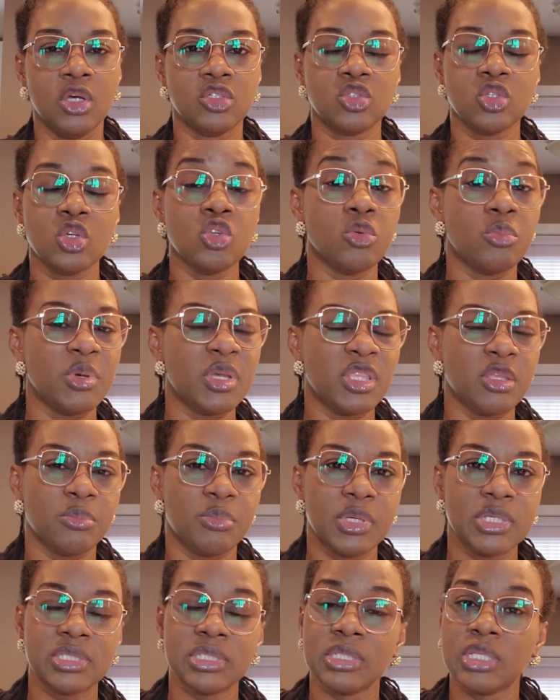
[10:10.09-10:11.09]
So you pay the
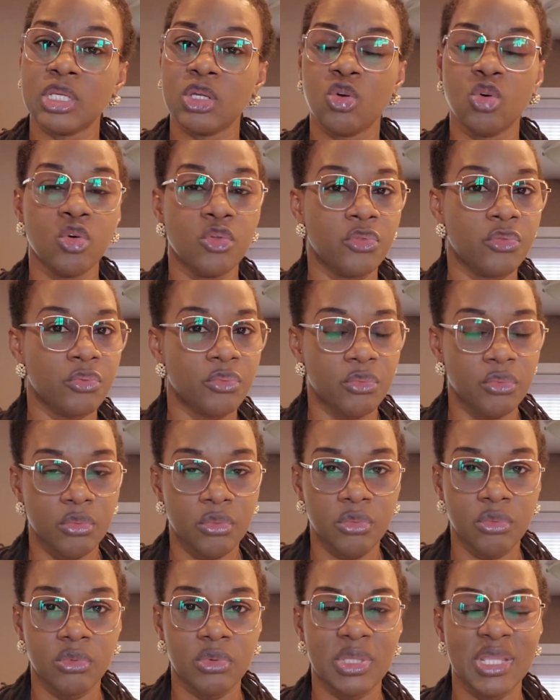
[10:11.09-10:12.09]
person, they go
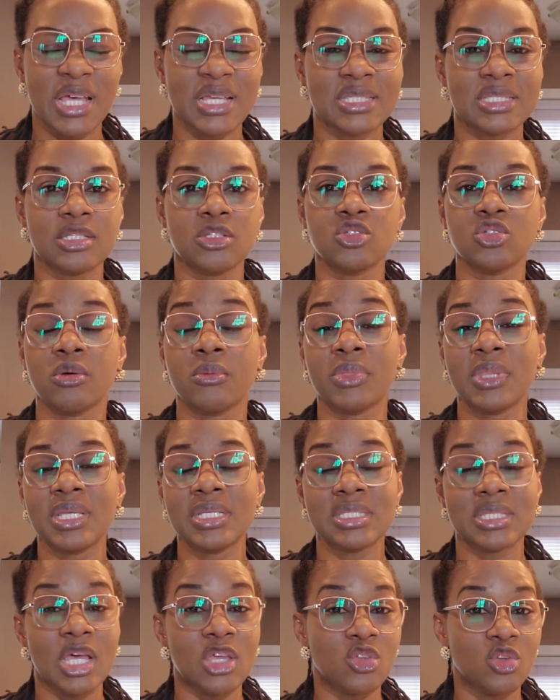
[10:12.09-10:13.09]
through. There are still some
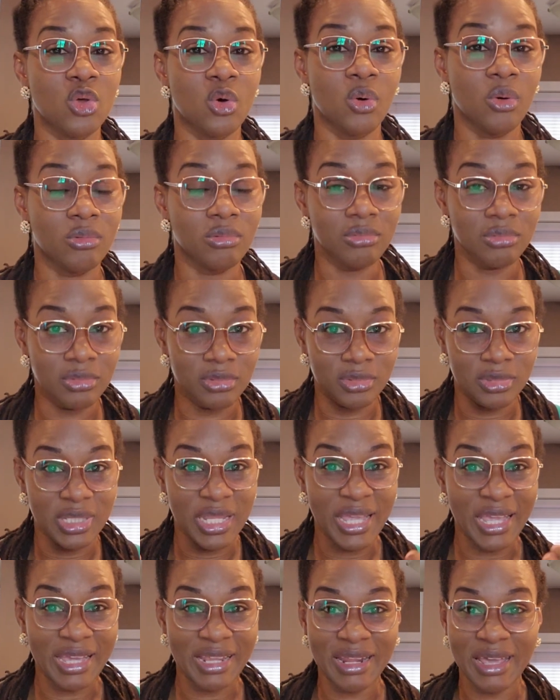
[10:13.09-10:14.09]
things that your
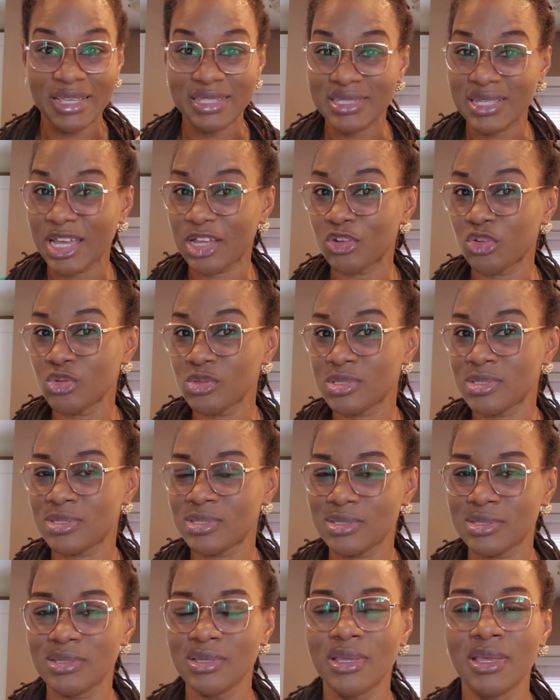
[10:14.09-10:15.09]
naked eyes cannot
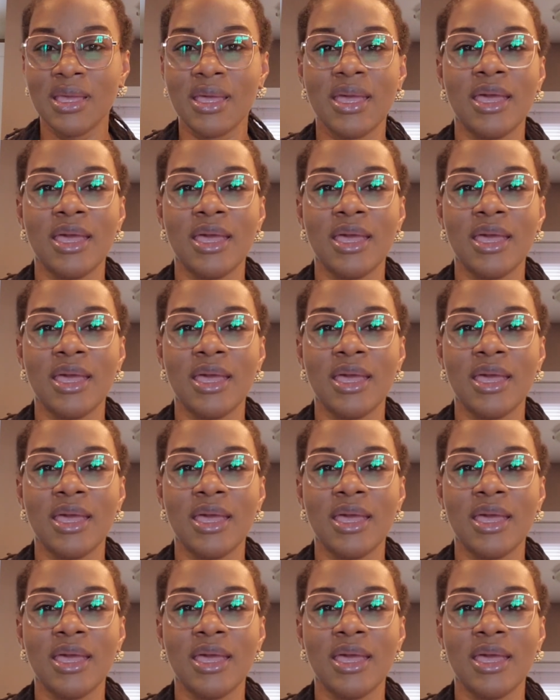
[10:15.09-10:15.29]
see.